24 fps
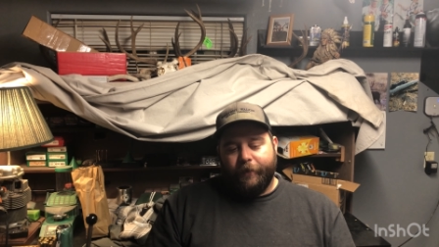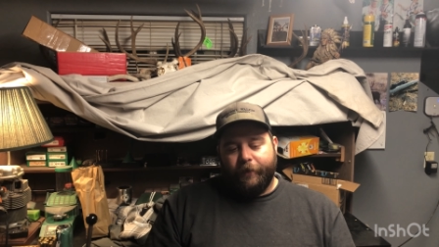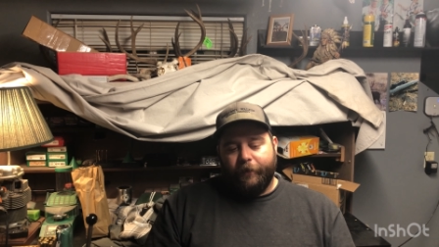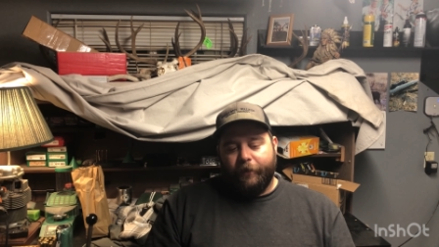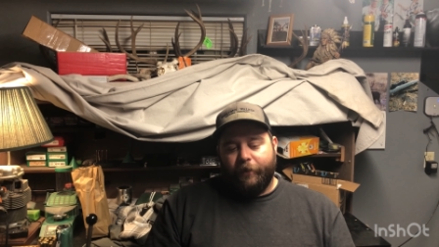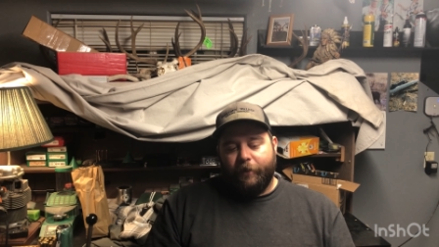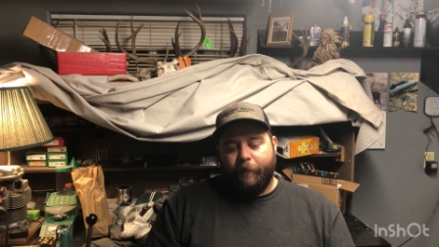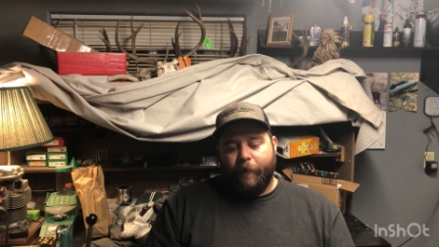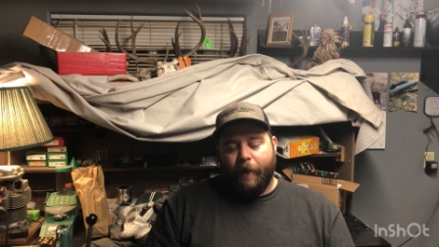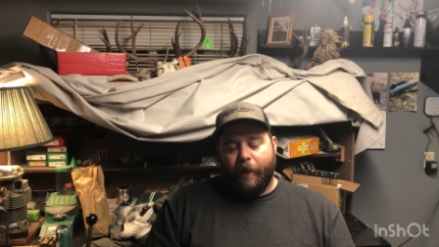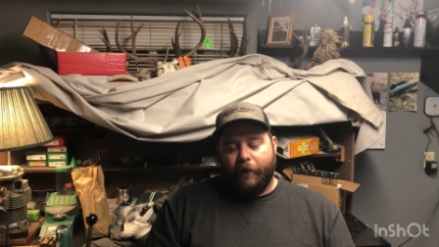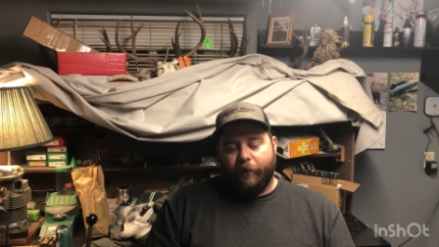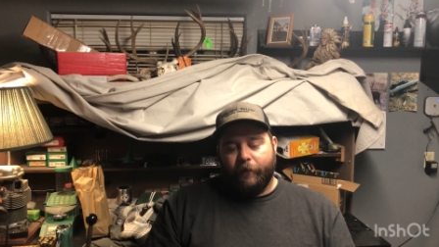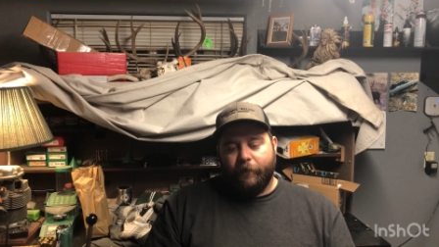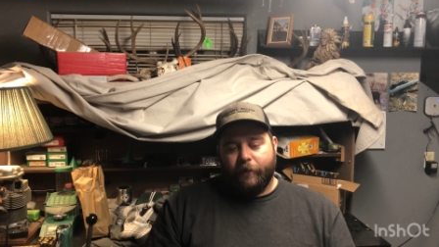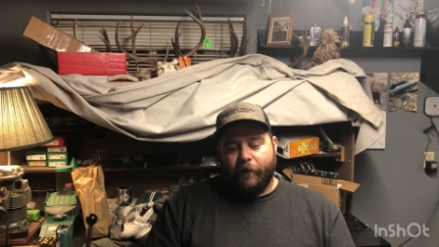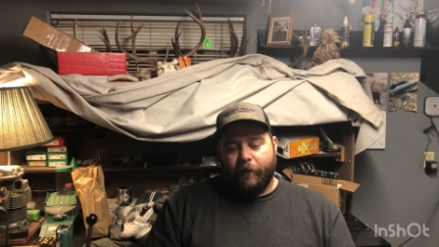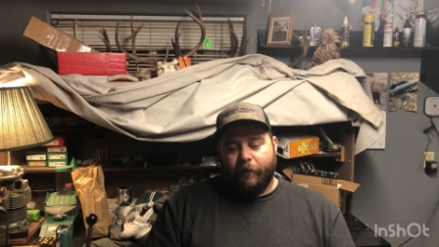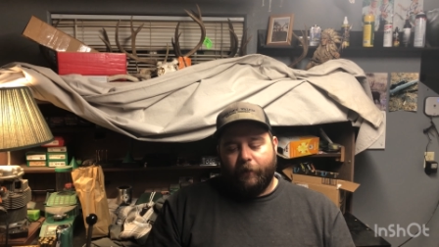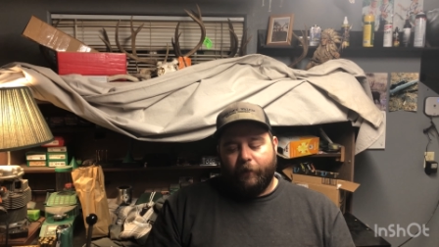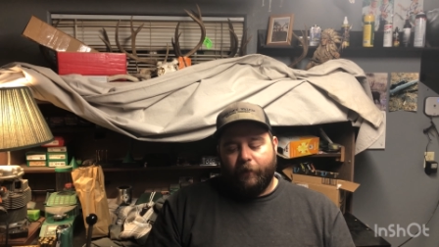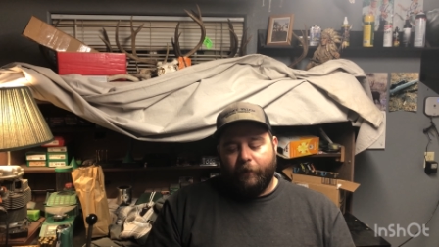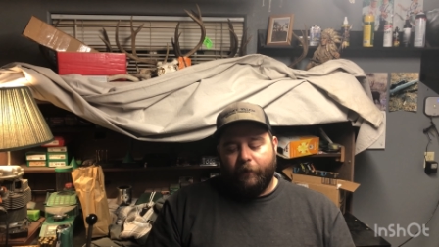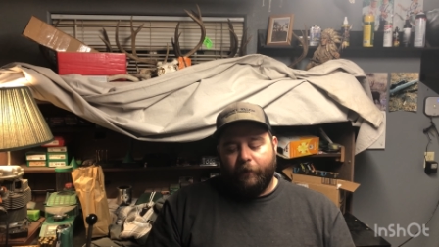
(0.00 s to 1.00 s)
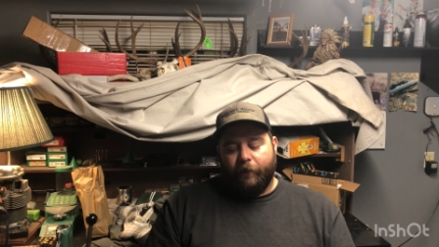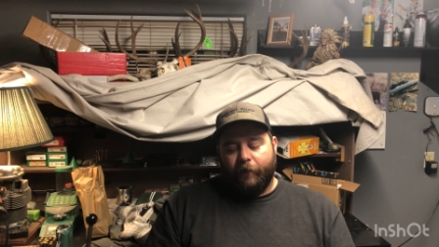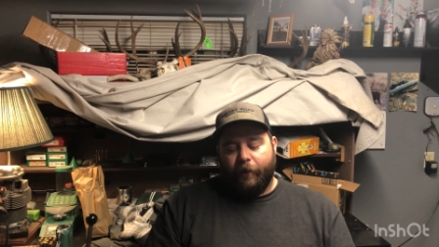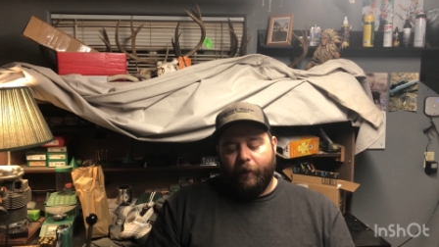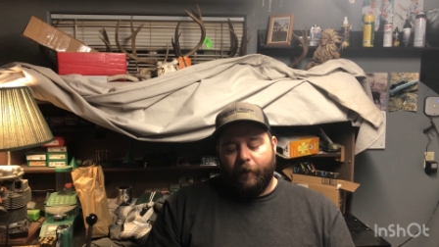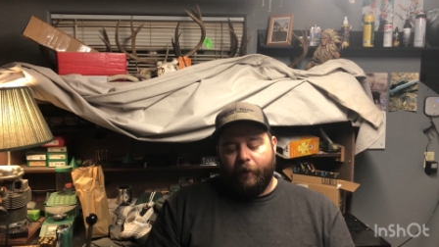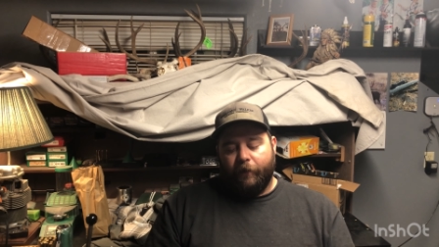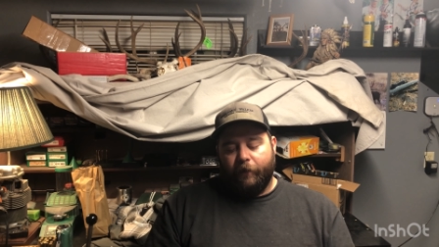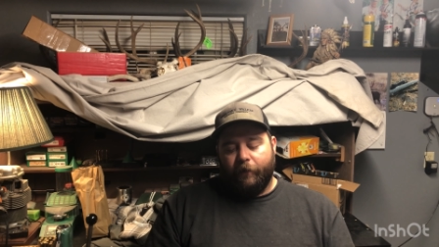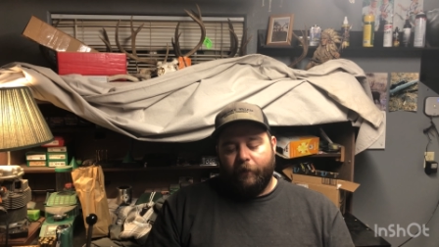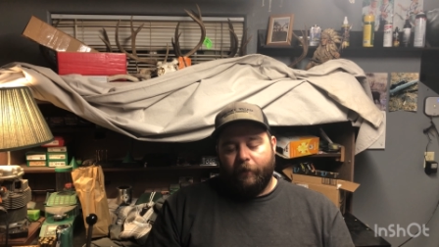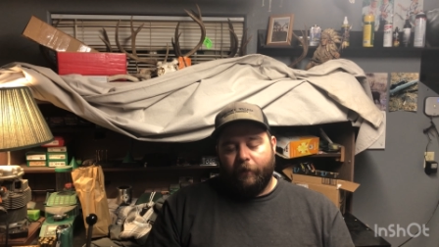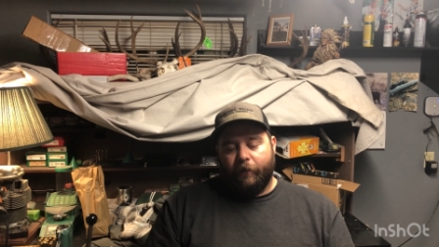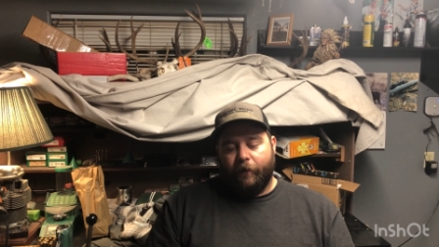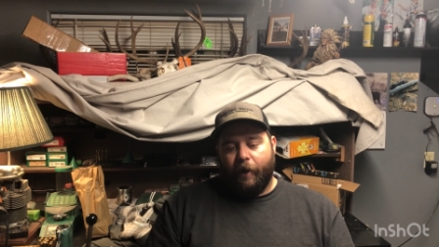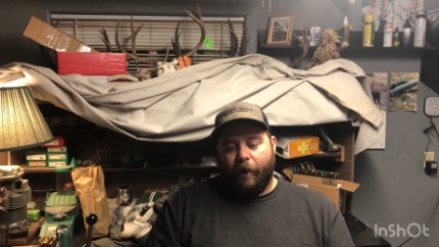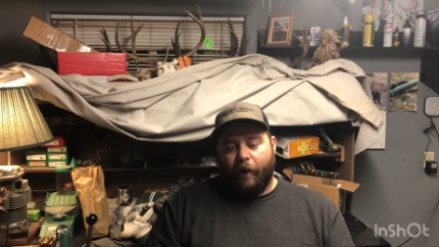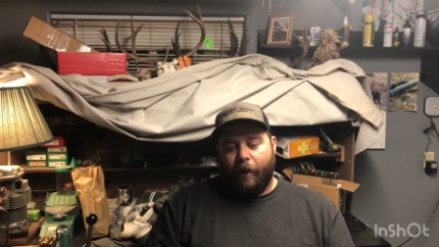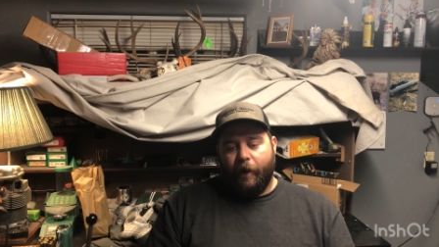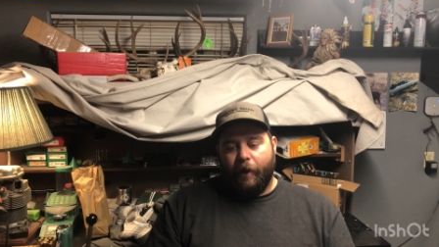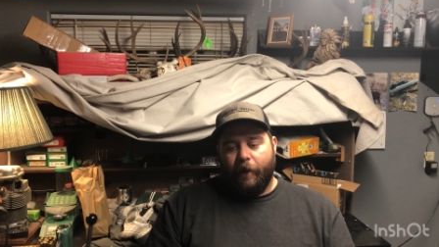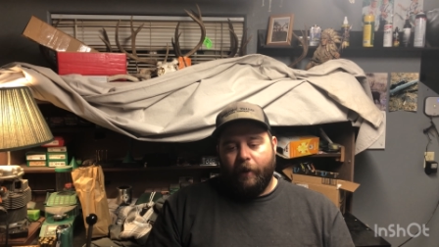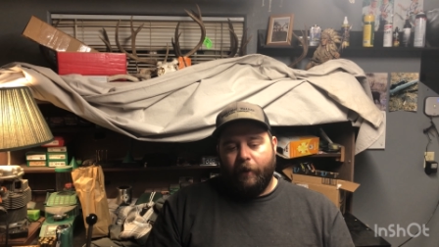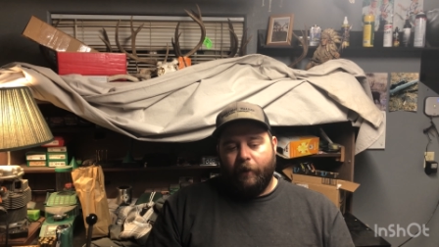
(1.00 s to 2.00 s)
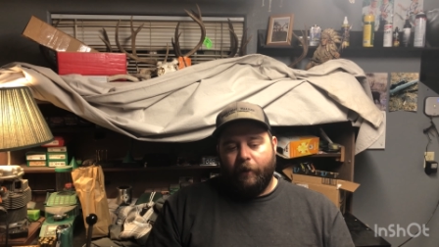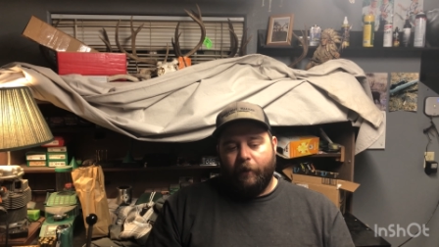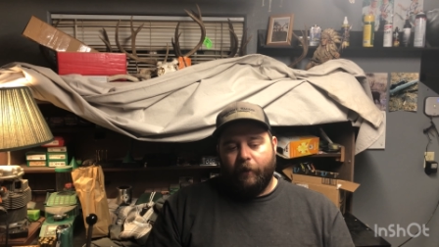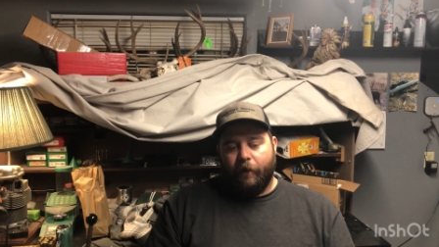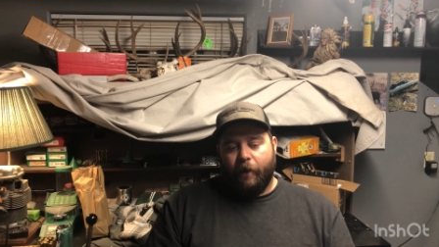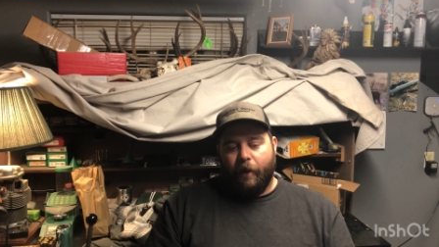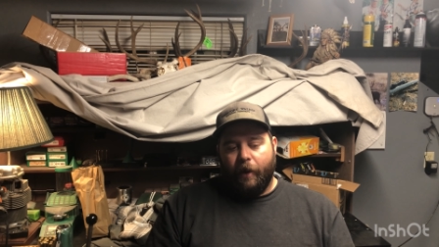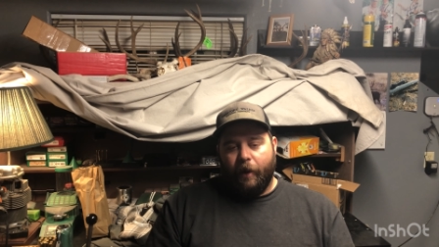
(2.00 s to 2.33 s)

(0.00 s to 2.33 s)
other tobaccos out there that I